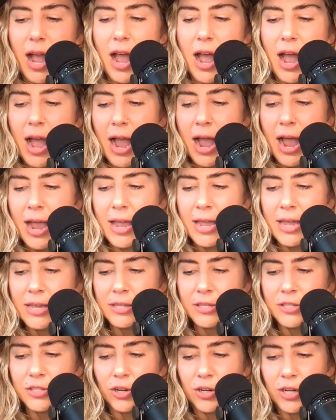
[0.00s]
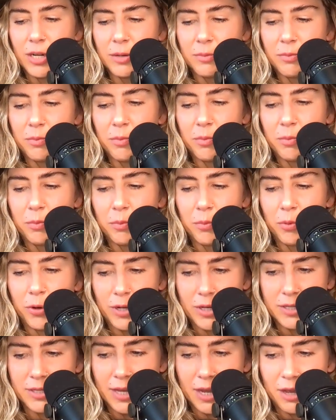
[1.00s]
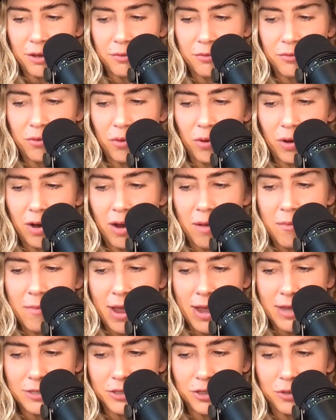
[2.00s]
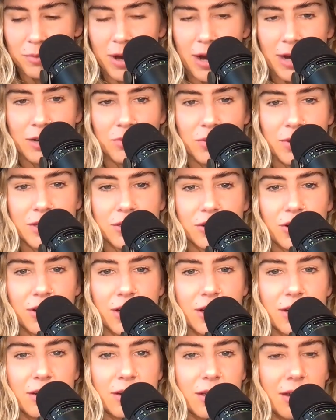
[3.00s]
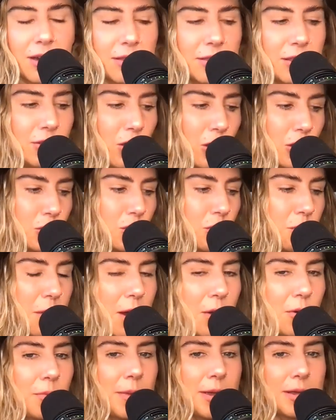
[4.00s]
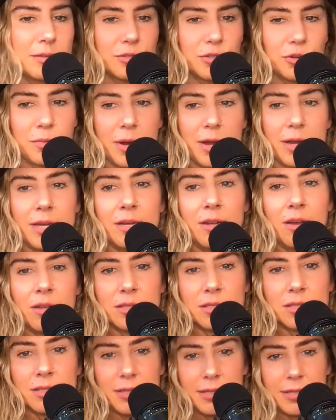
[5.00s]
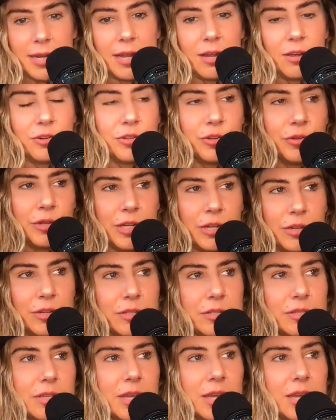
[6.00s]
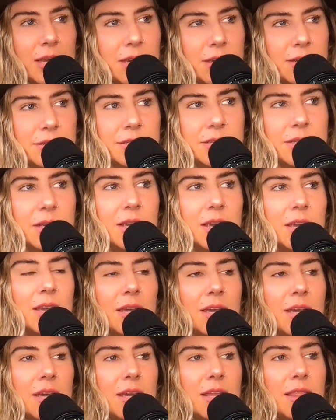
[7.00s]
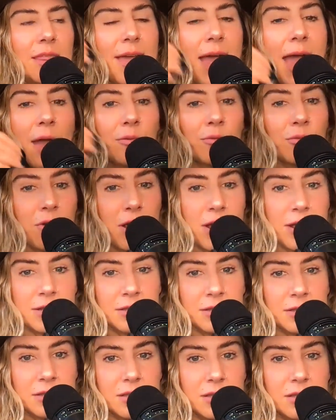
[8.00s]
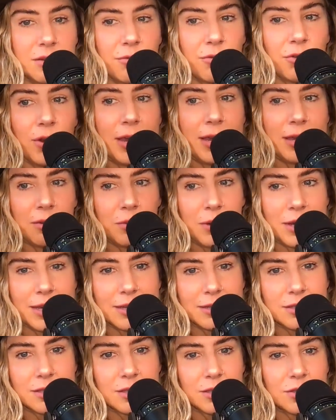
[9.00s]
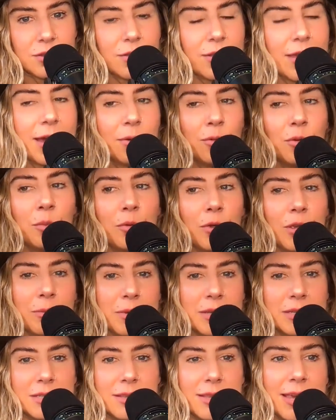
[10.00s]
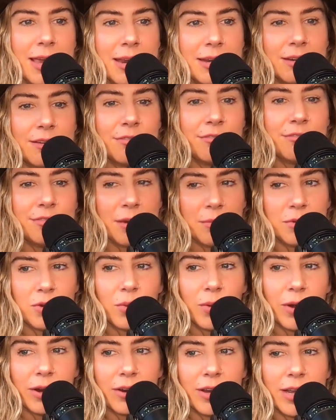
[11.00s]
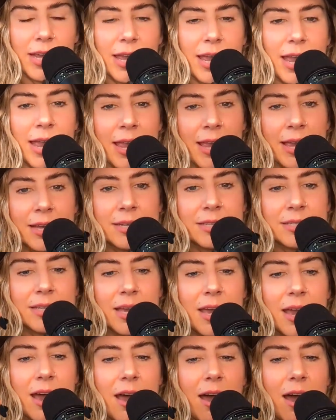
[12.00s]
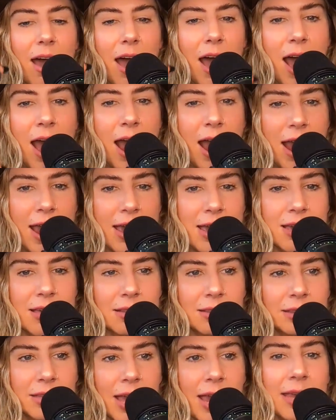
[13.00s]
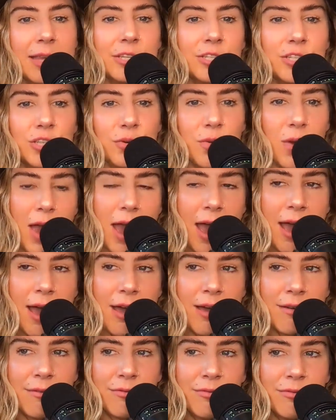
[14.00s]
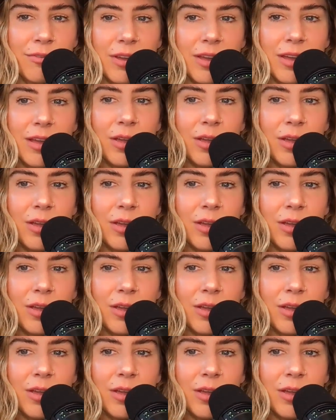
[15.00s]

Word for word: I started pre-sale for a mastermind. We started the launch with Power Mastermind on Sunday on New Year's and that runs for 8 weeks. So that will bring me to the end of February and I like to have